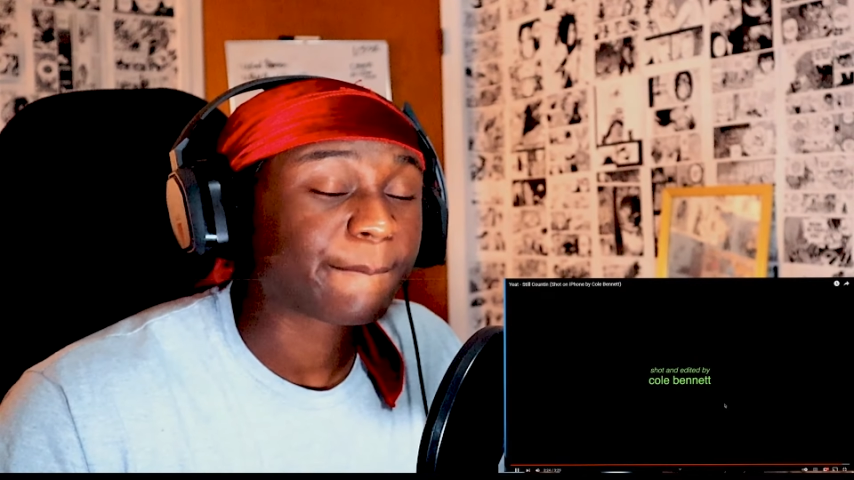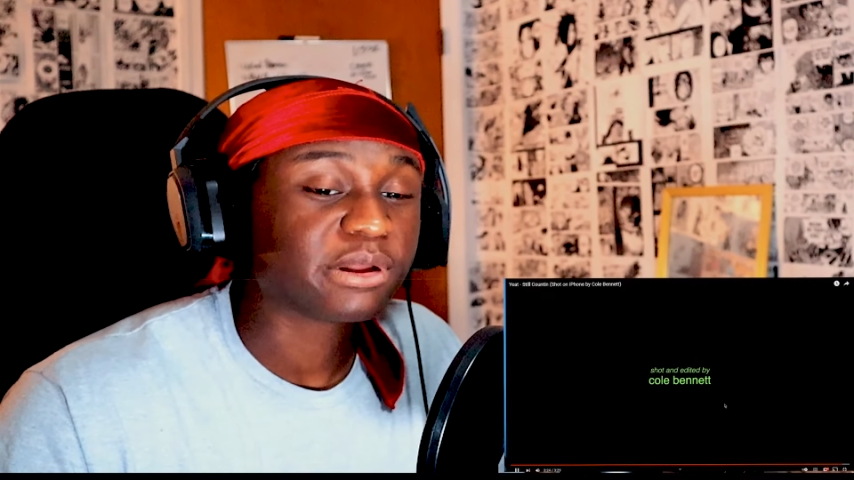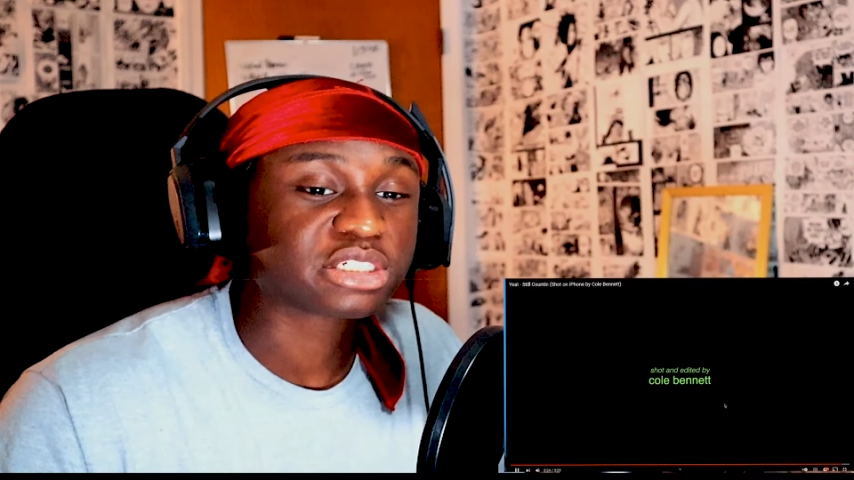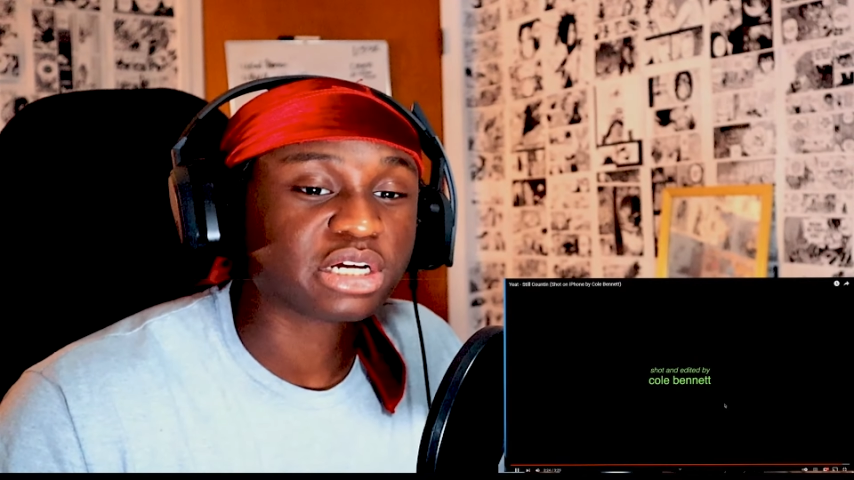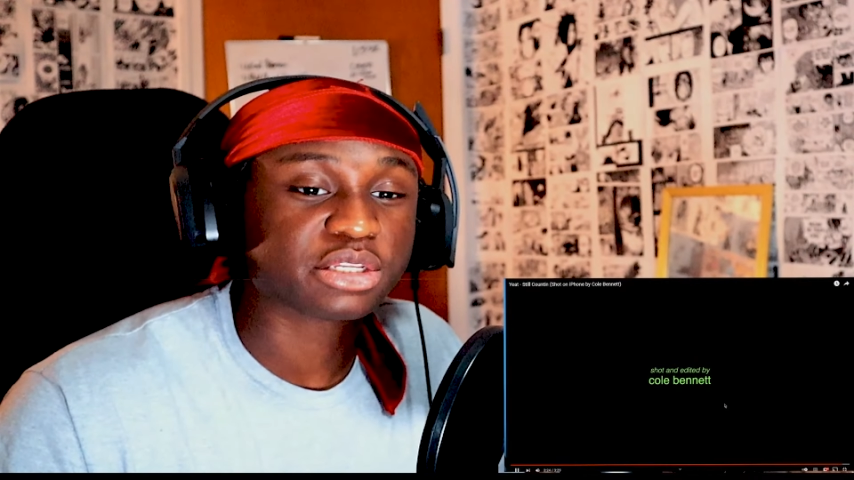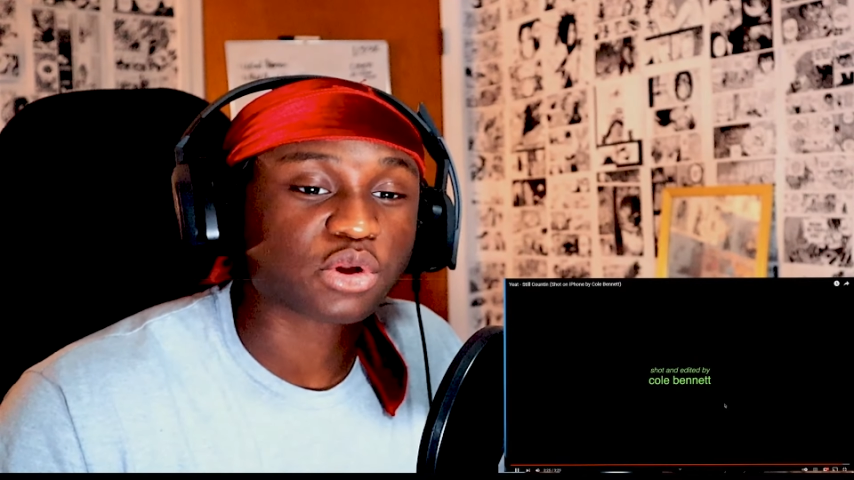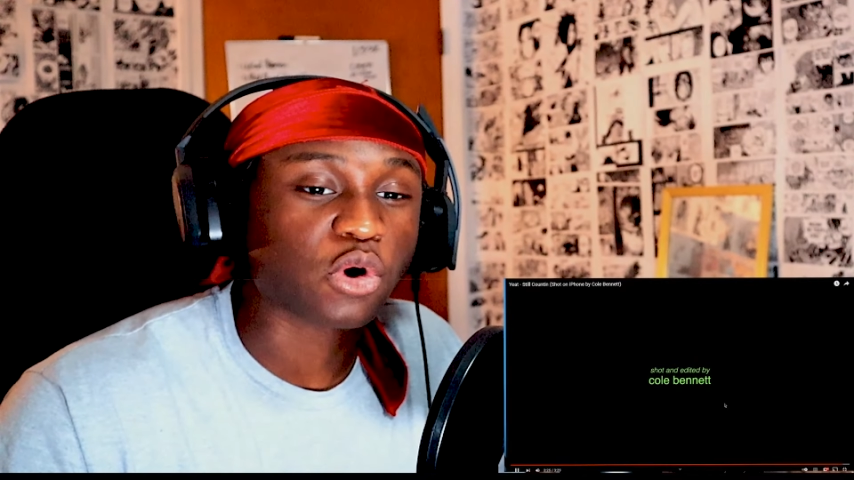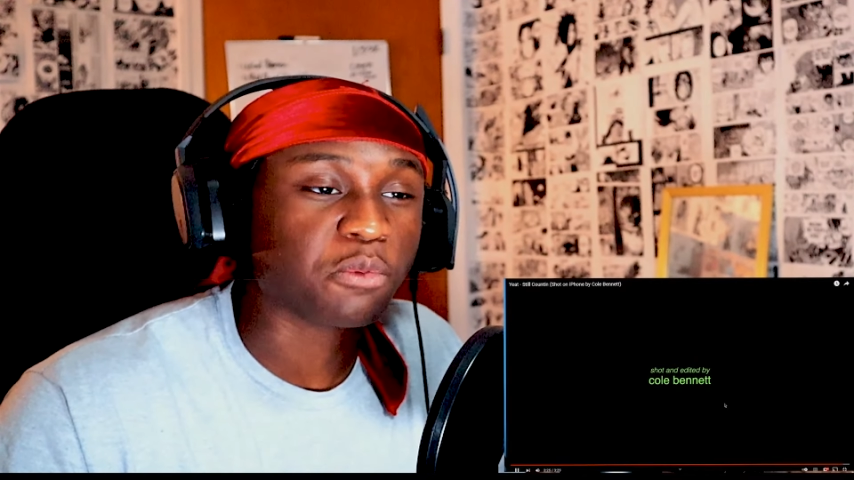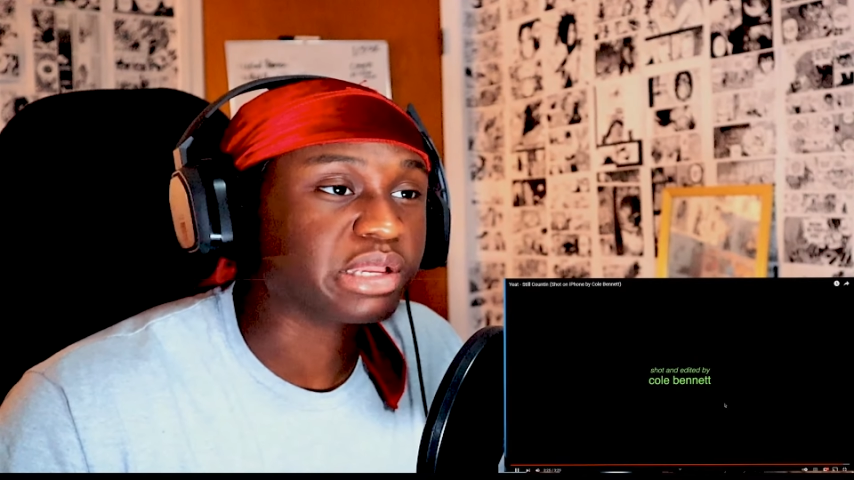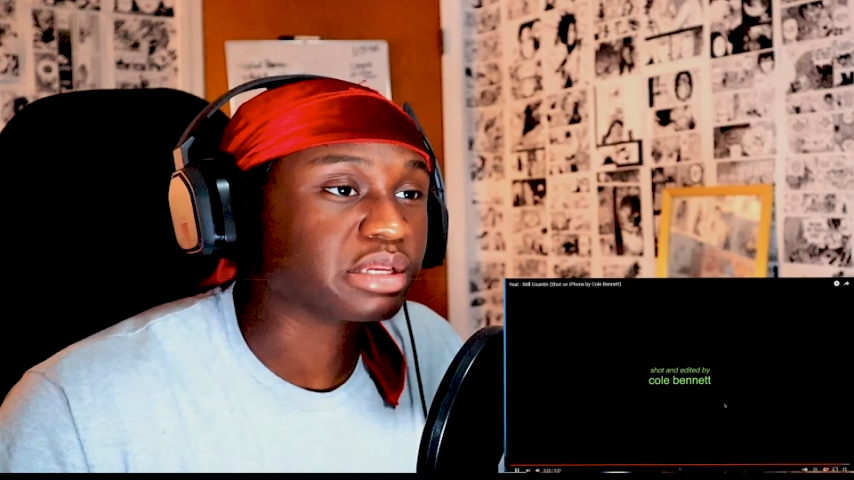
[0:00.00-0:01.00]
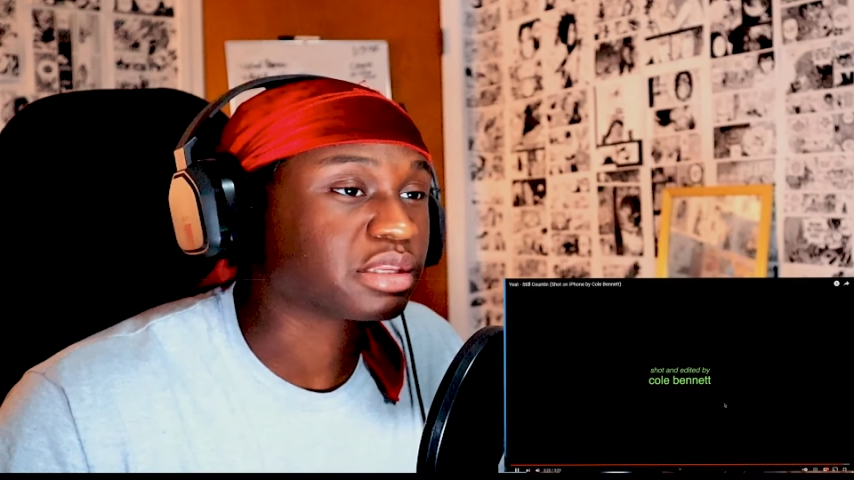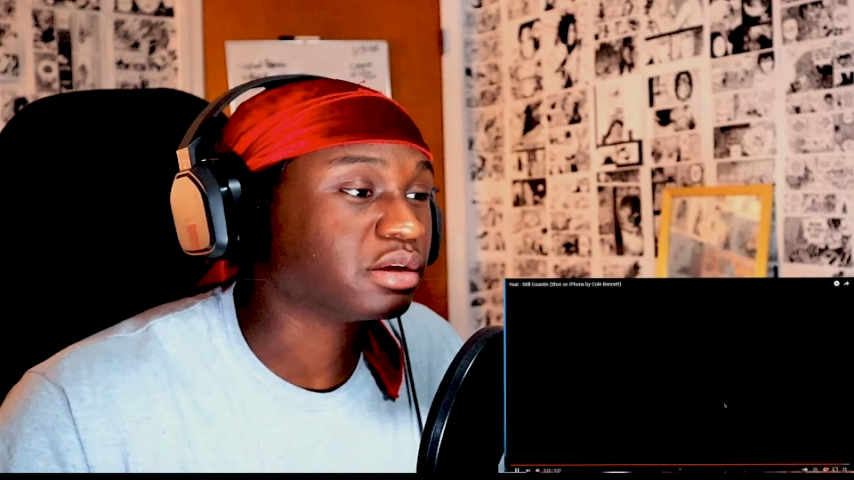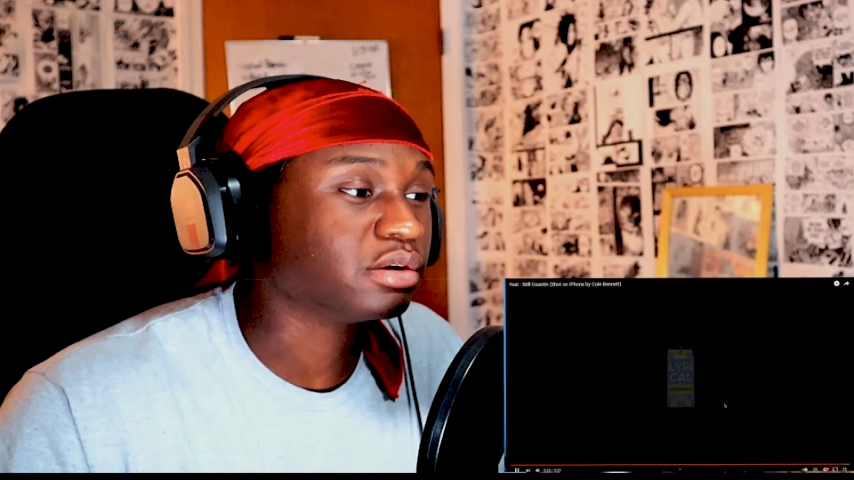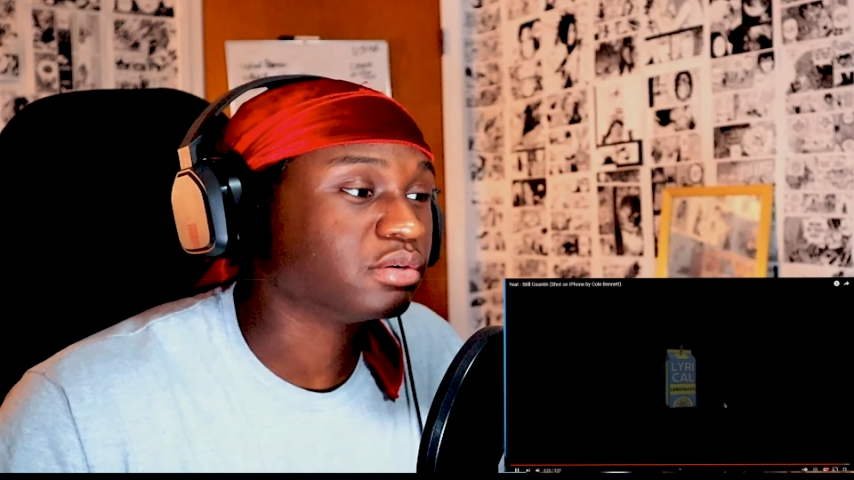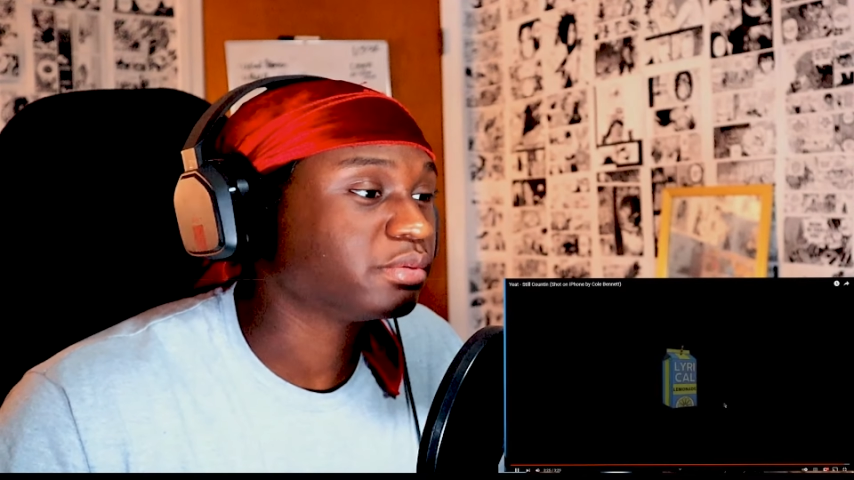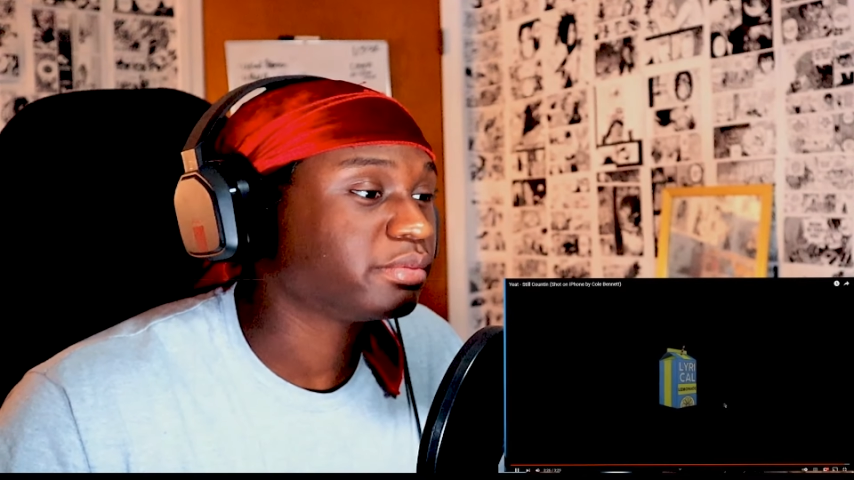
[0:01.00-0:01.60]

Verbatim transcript: And shout out to Cole Bennett, the GOAT.